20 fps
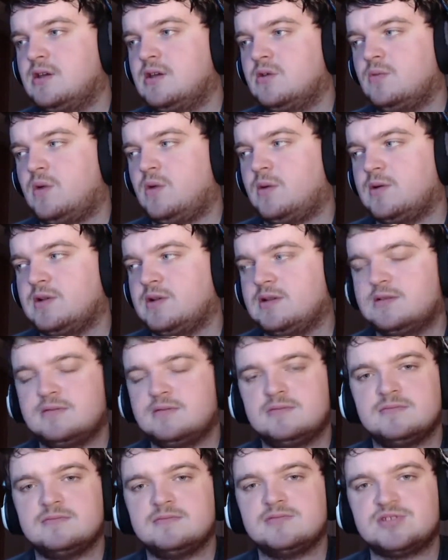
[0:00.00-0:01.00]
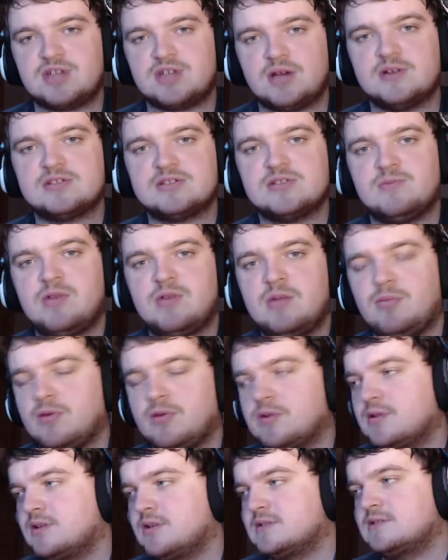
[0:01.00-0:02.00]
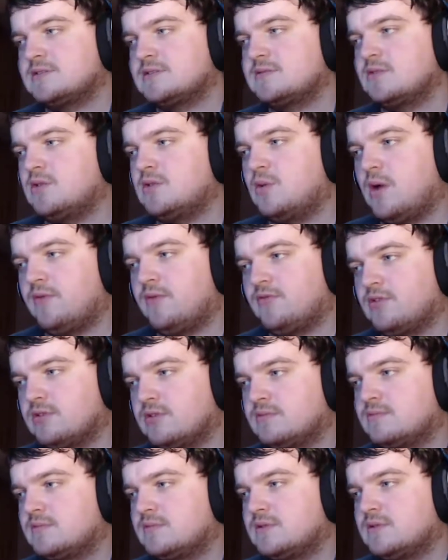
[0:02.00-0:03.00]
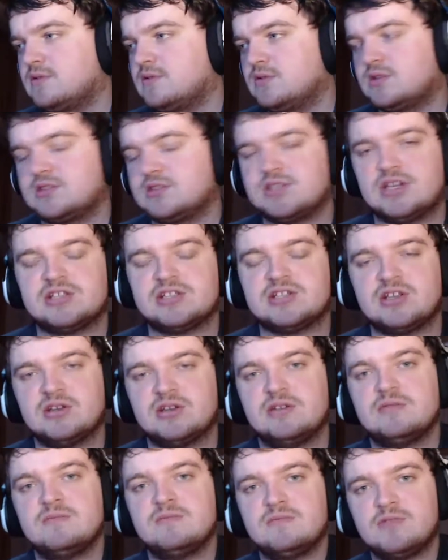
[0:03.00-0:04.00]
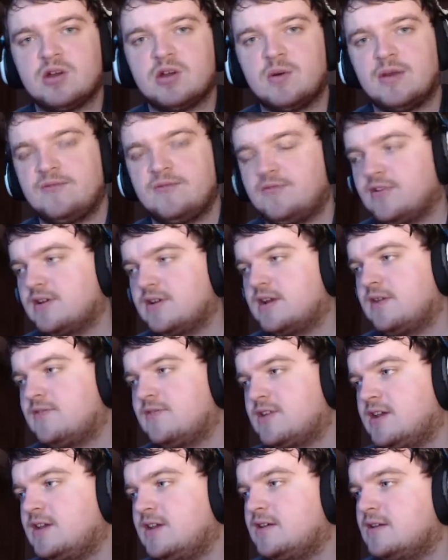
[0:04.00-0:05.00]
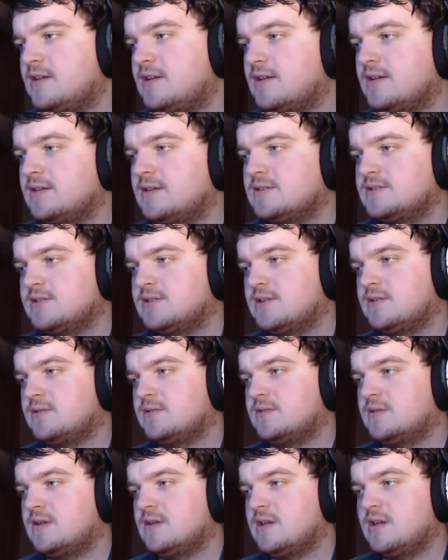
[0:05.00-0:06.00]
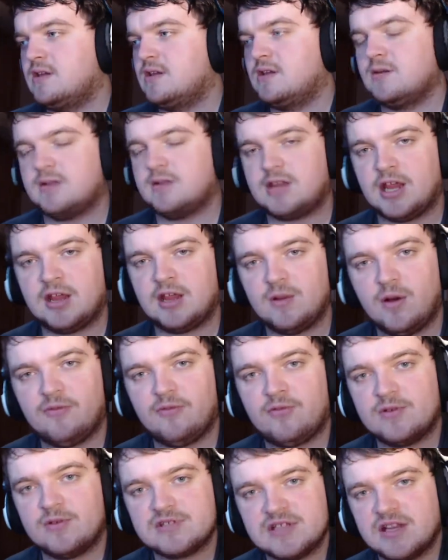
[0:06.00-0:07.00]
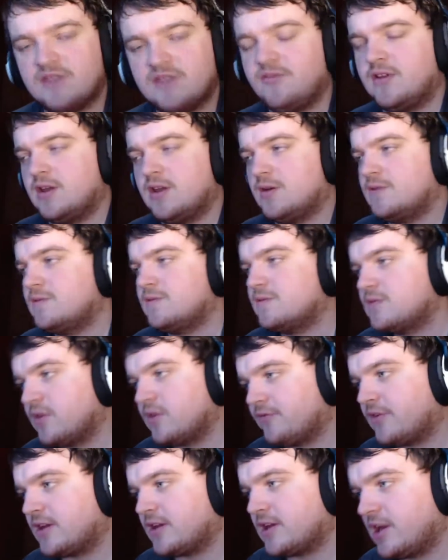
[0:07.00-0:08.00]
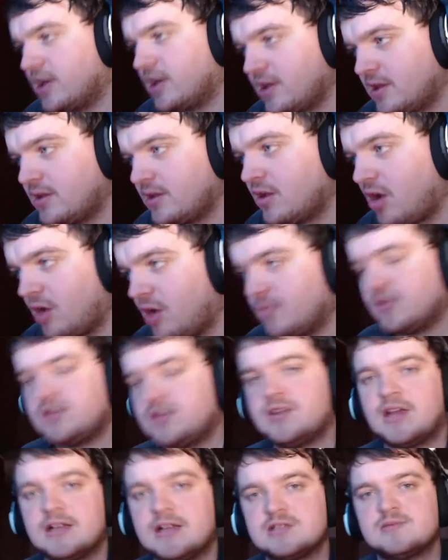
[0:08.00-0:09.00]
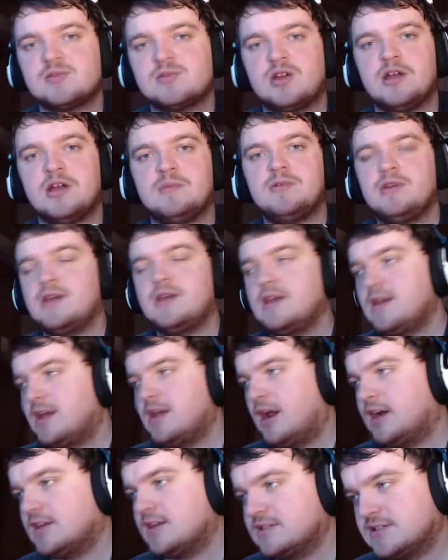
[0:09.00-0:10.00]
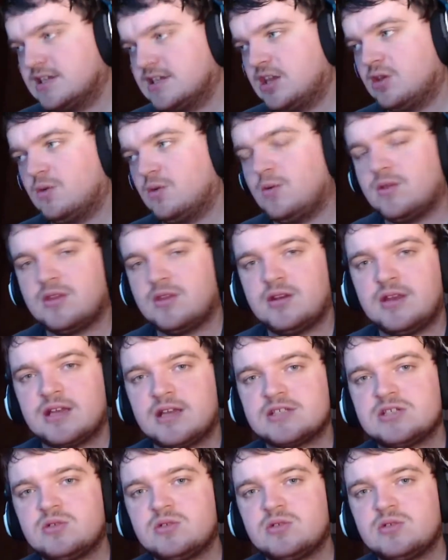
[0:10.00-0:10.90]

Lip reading: we will shout out some people and whoever decides to go in for it and everything. So, but thank you all for watching this video. Don't forget to like, comment, and subscribe. And I'll see you in the next